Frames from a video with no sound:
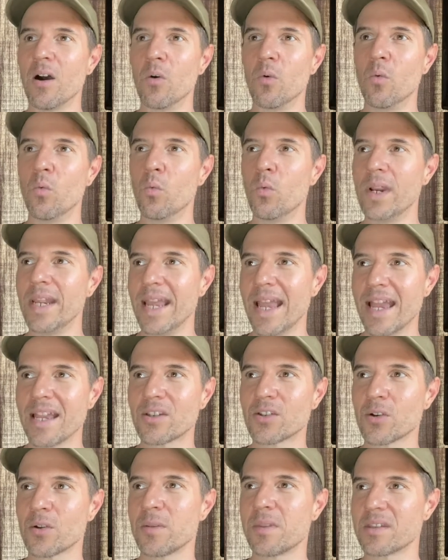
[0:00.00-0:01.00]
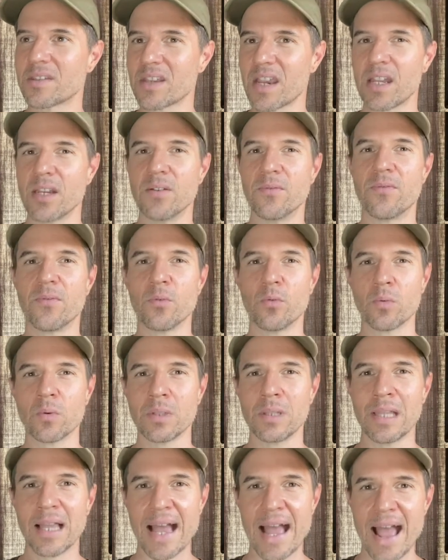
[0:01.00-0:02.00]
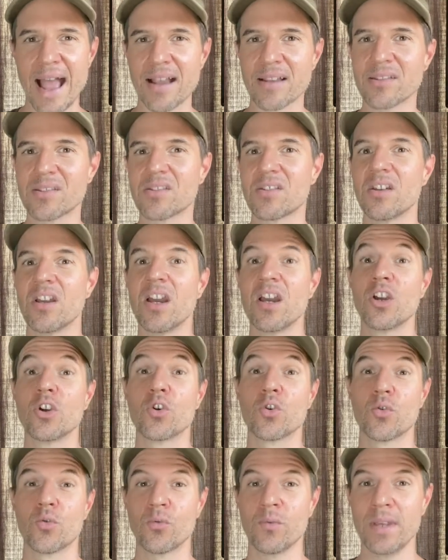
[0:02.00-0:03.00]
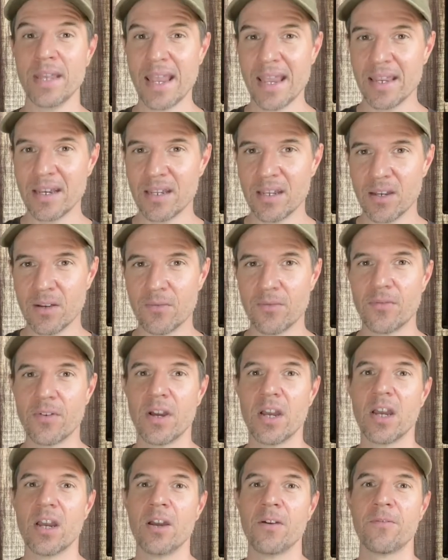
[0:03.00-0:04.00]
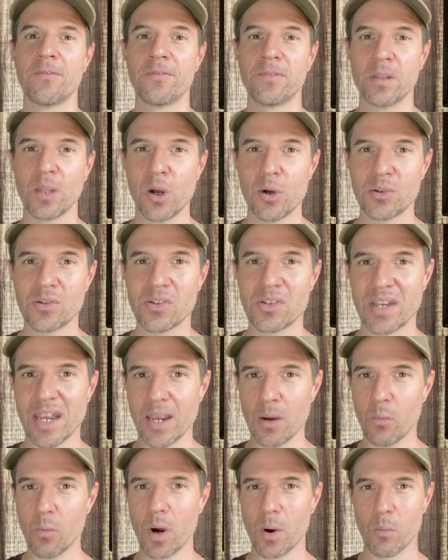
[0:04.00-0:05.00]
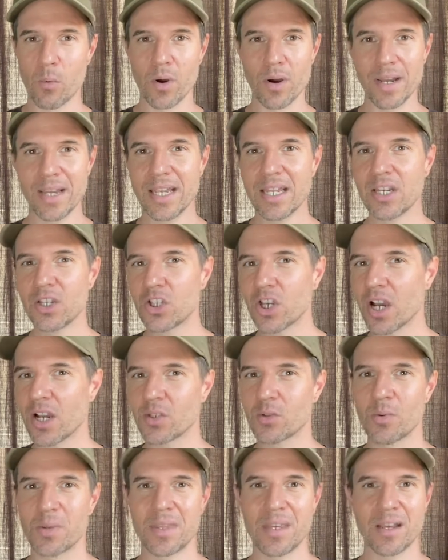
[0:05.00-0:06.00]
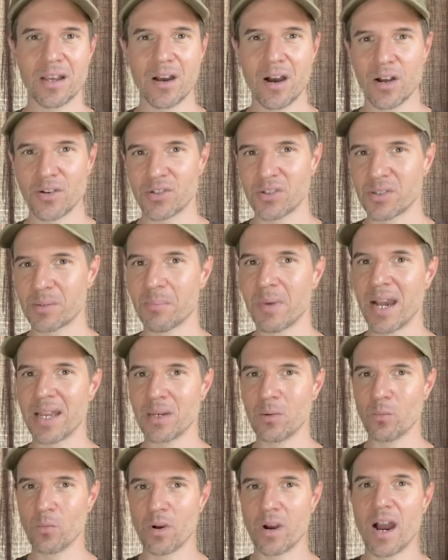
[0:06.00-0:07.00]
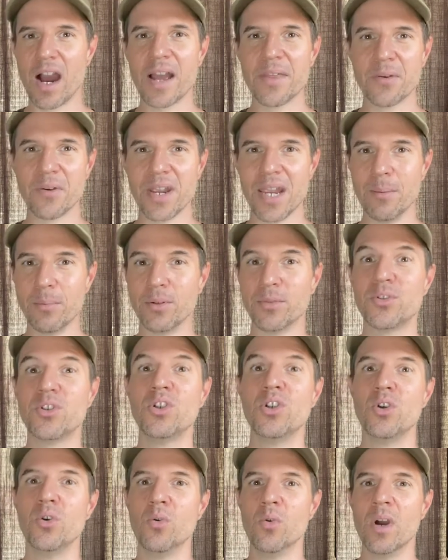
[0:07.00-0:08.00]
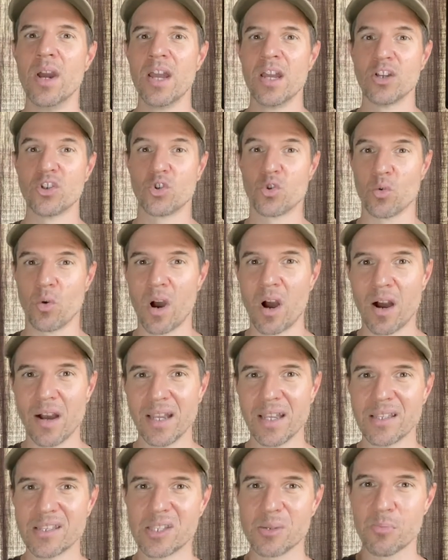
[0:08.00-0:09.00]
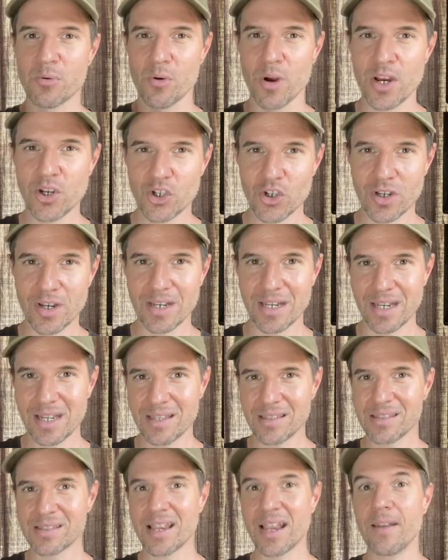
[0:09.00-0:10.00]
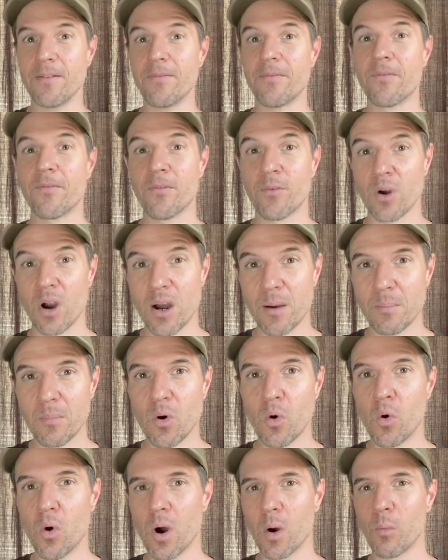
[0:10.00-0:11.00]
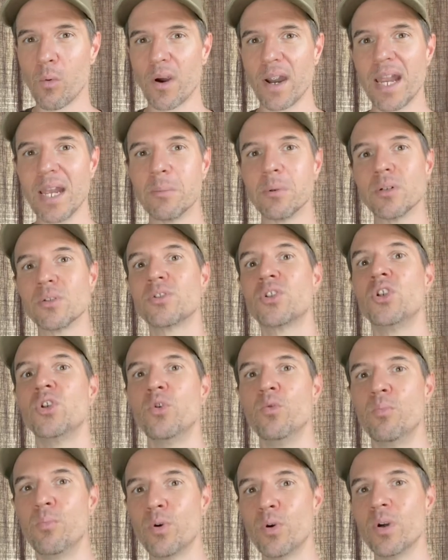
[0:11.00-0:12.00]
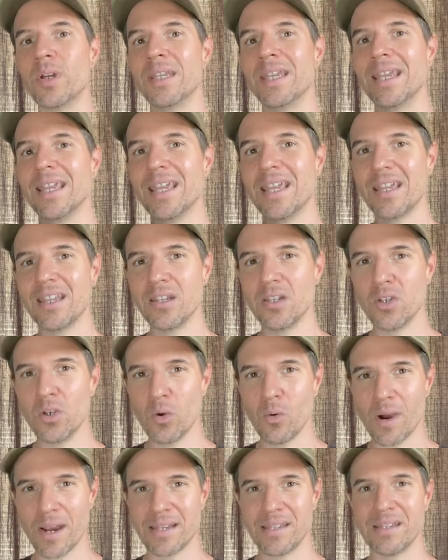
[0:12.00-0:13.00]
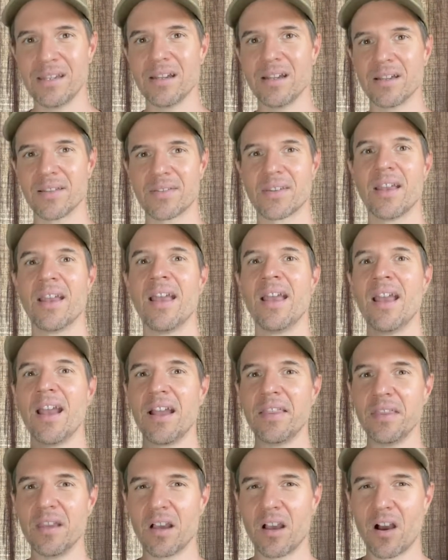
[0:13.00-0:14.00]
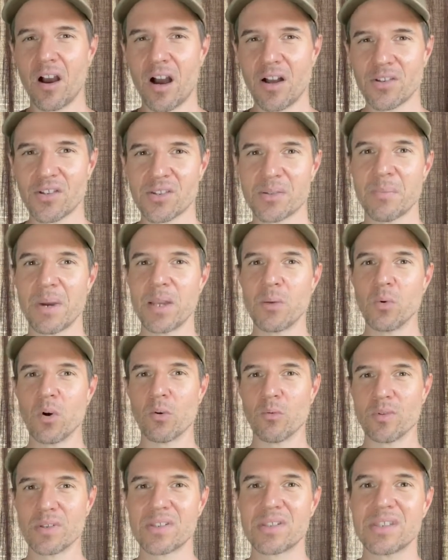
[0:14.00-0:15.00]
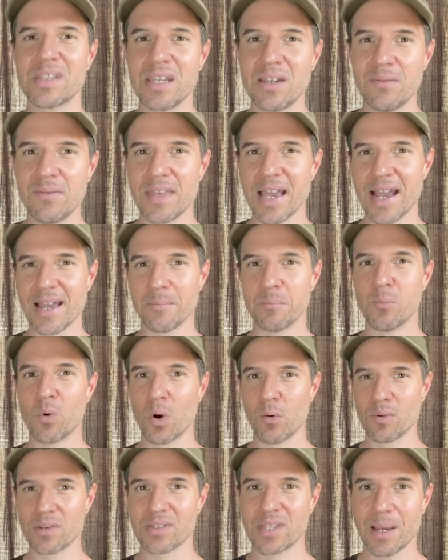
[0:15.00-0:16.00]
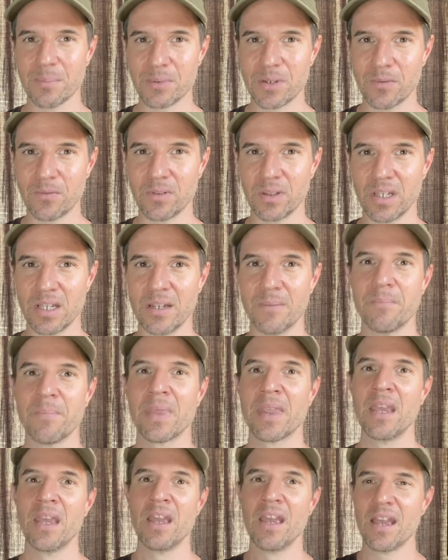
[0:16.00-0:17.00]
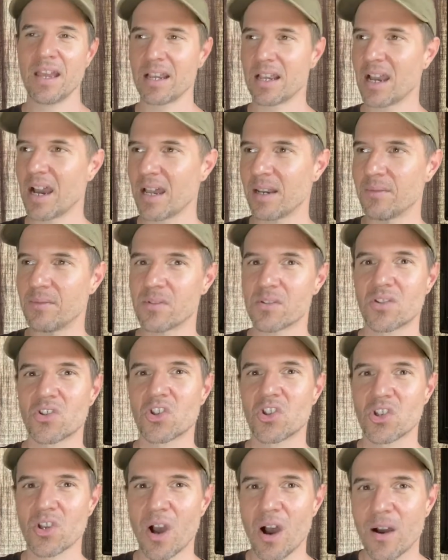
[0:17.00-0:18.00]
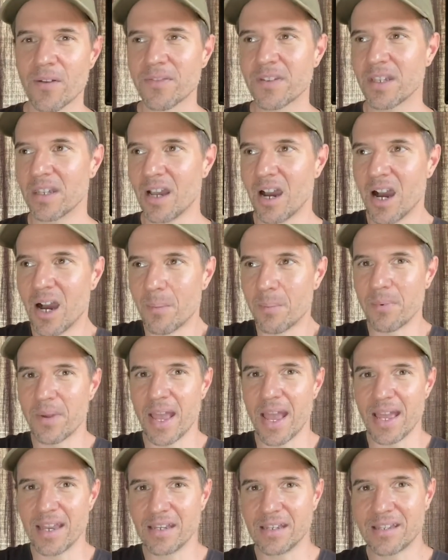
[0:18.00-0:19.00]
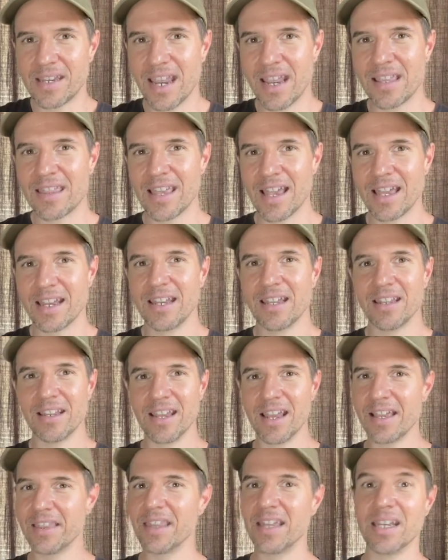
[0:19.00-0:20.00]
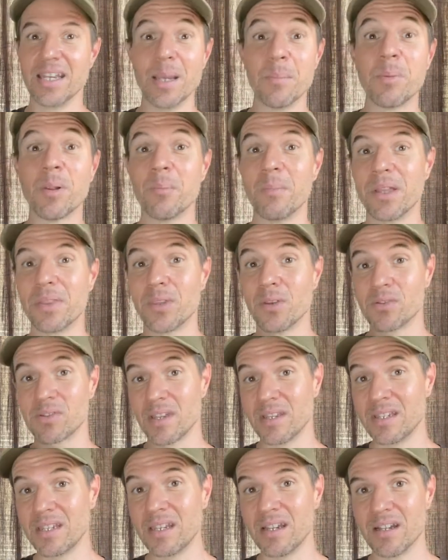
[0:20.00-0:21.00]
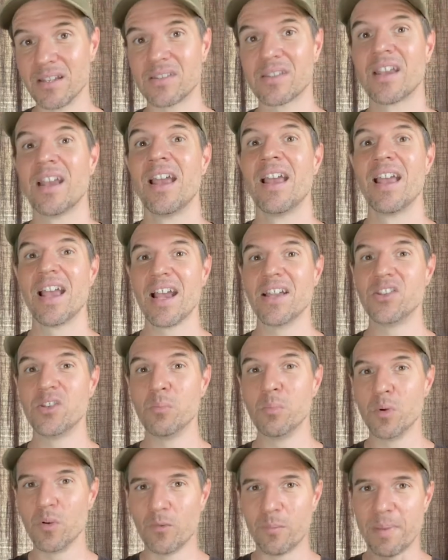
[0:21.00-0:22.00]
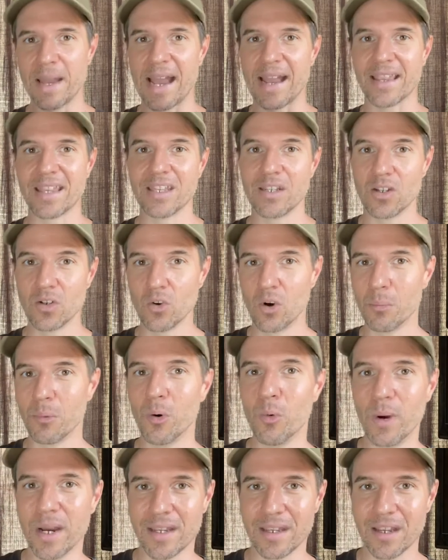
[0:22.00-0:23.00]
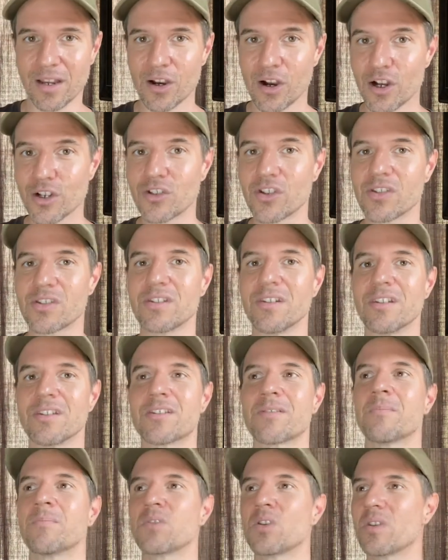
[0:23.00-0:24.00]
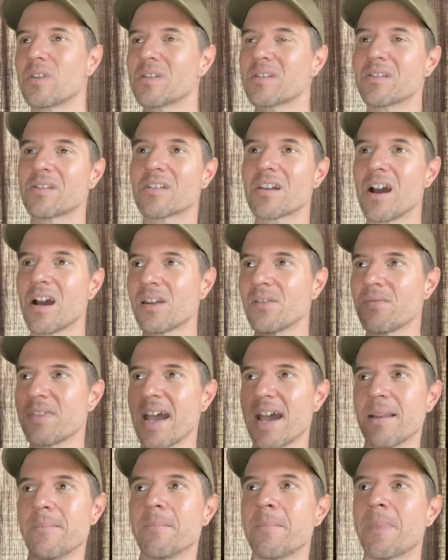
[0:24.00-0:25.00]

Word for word: we enter this kind of relaxed, creative flow state where we're in touch with the unconscious mind, and we're either able to draw inspiration and insight from, or we're able to put in new ideas, and the unconscious mind will receive that more receptively and kind of soften up and take that in and then implement those ideas as you move back into normal waking consciousness. So this is kind of that